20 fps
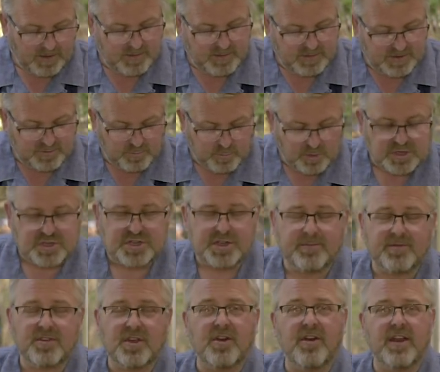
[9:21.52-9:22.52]
These wood
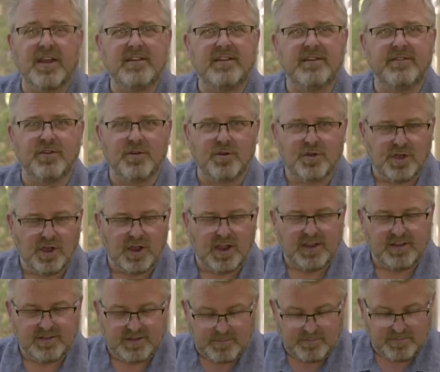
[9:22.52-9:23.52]
chips are great if you're
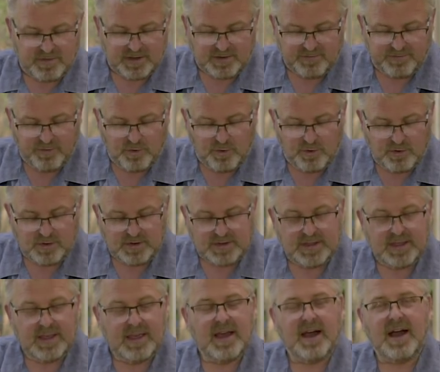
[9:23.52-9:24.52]
cooking something for
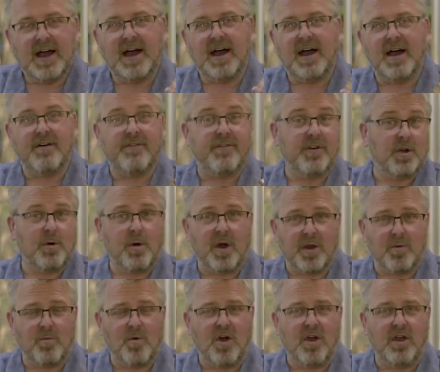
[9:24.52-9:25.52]

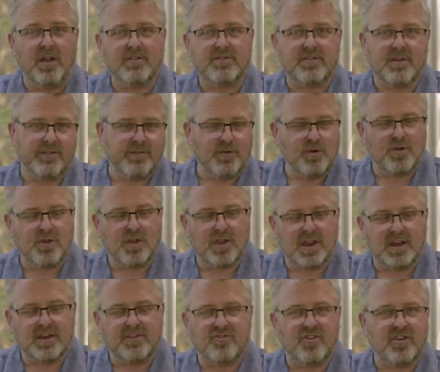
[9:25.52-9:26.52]
quite a while. So if you're
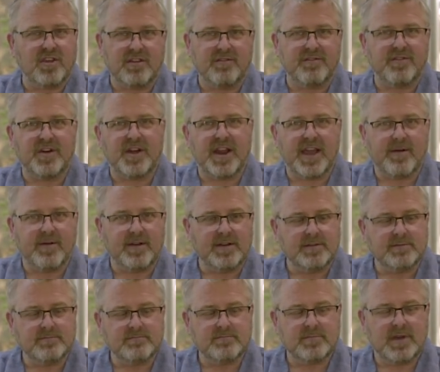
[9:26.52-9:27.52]
cooking the chicken for an hour
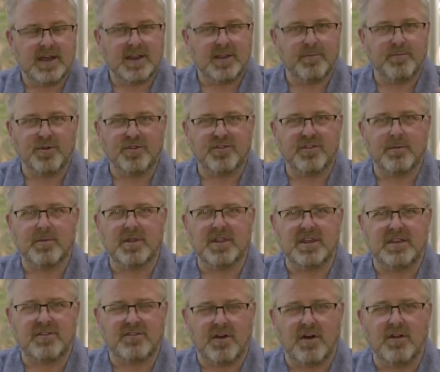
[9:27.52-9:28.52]
and you put some of
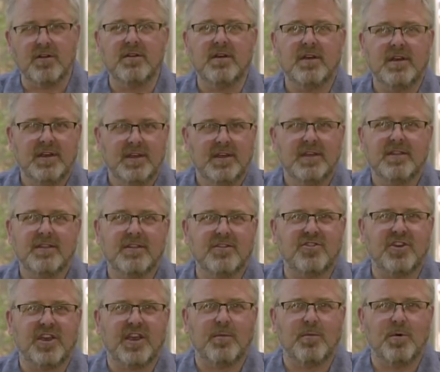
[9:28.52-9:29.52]
these on, the
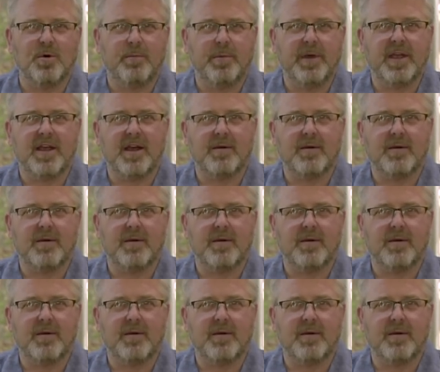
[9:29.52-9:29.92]
chicken will pick